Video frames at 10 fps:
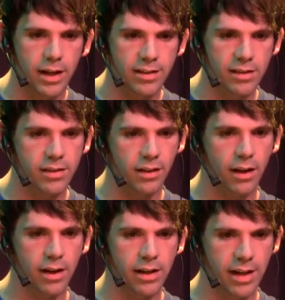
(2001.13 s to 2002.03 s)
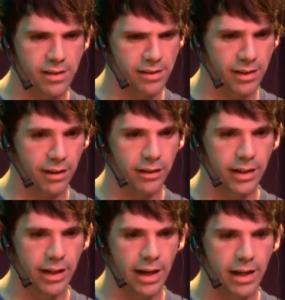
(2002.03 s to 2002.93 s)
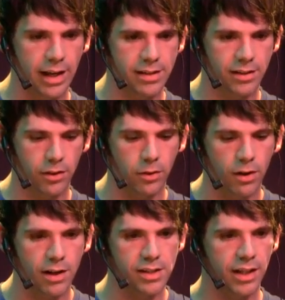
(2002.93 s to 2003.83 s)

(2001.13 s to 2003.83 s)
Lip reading: It doesn't cut it necessarily at a zero crossing.